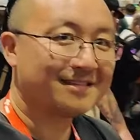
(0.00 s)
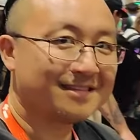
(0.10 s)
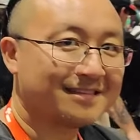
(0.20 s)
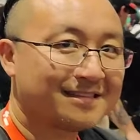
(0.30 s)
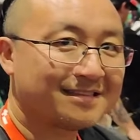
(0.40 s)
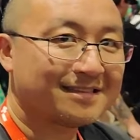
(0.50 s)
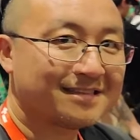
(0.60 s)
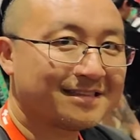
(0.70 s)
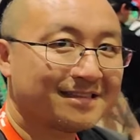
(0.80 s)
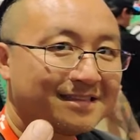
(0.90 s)

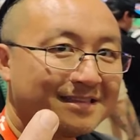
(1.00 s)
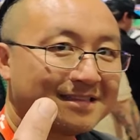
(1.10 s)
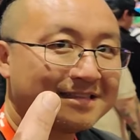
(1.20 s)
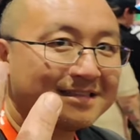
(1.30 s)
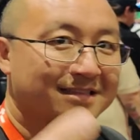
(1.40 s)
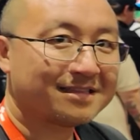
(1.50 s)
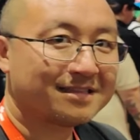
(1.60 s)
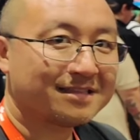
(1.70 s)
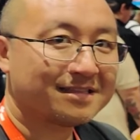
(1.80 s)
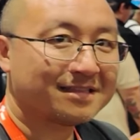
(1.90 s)

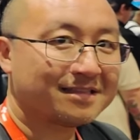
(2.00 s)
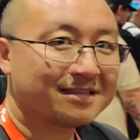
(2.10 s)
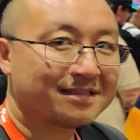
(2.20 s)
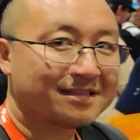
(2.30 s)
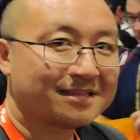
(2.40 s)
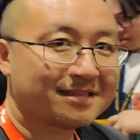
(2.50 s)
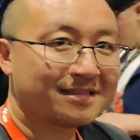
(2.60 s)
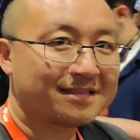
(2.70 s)
This person isn't speaking.